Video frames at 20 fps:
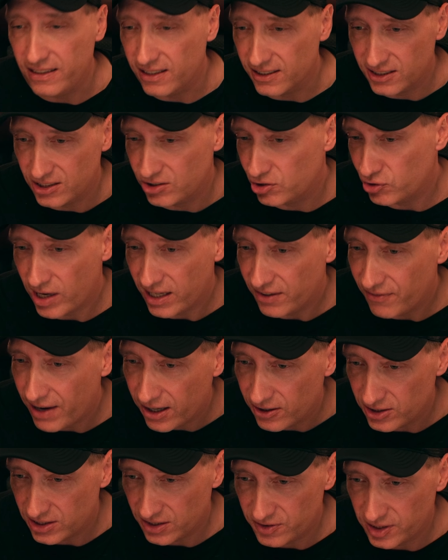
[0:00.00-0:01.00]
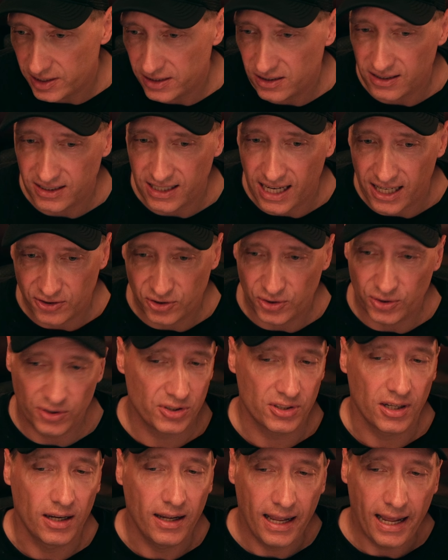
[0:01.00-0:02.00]
the Stradivarius of
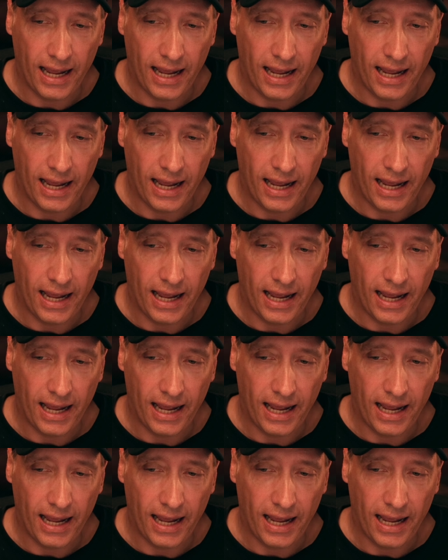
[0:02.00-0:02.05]
synthesizers,